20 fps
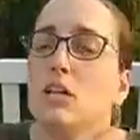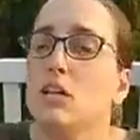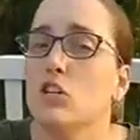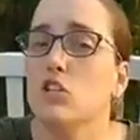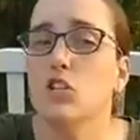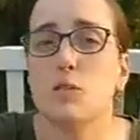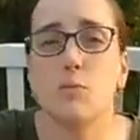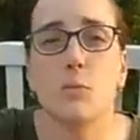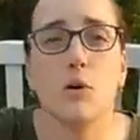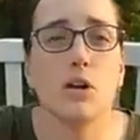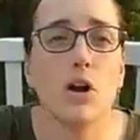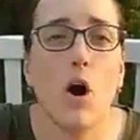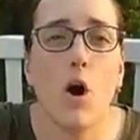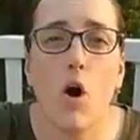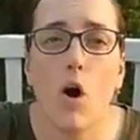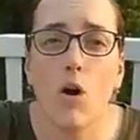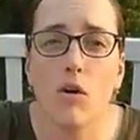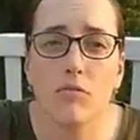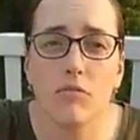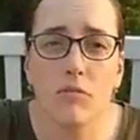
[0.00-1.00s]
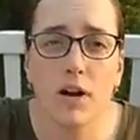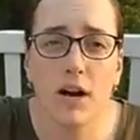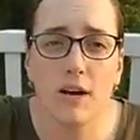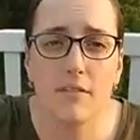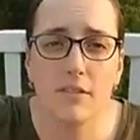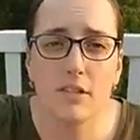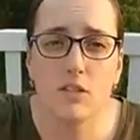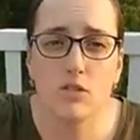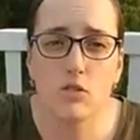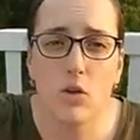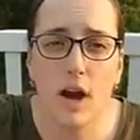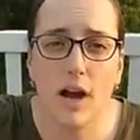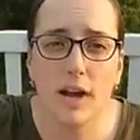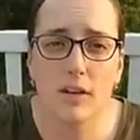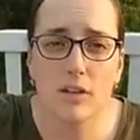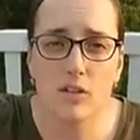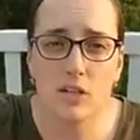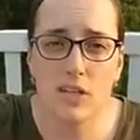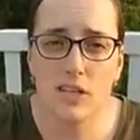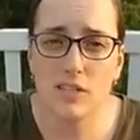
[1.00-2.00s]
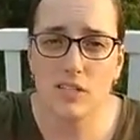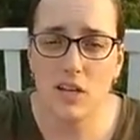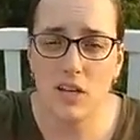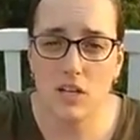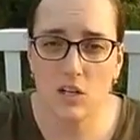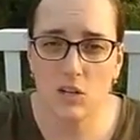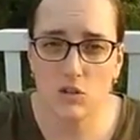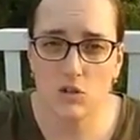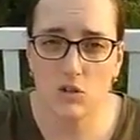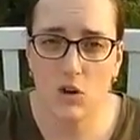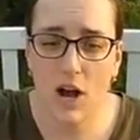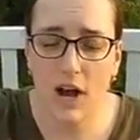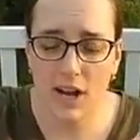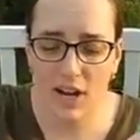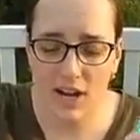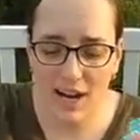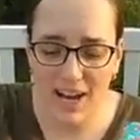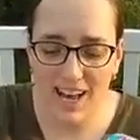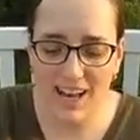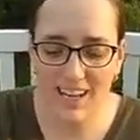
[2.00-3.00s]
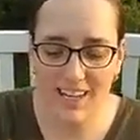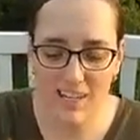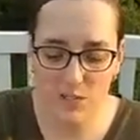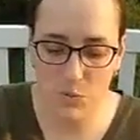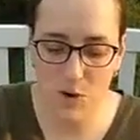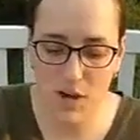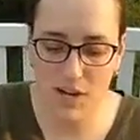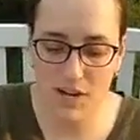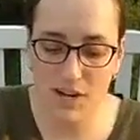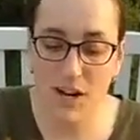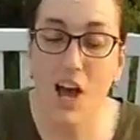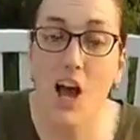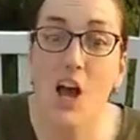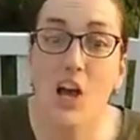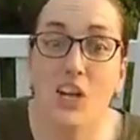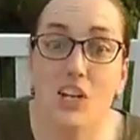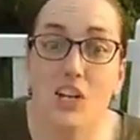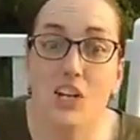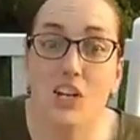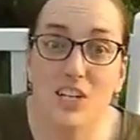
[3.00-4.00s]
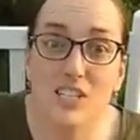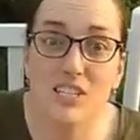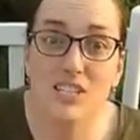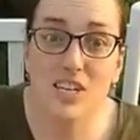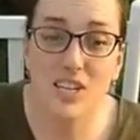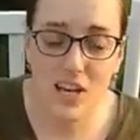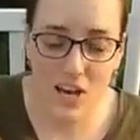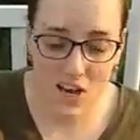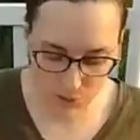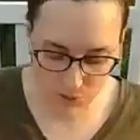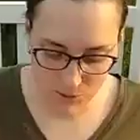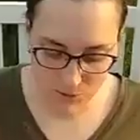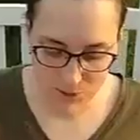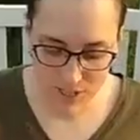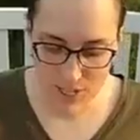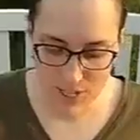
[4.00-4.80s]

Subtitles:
you just put all 5 of the dryer sheets in your dryer, and guess what? You're good to go.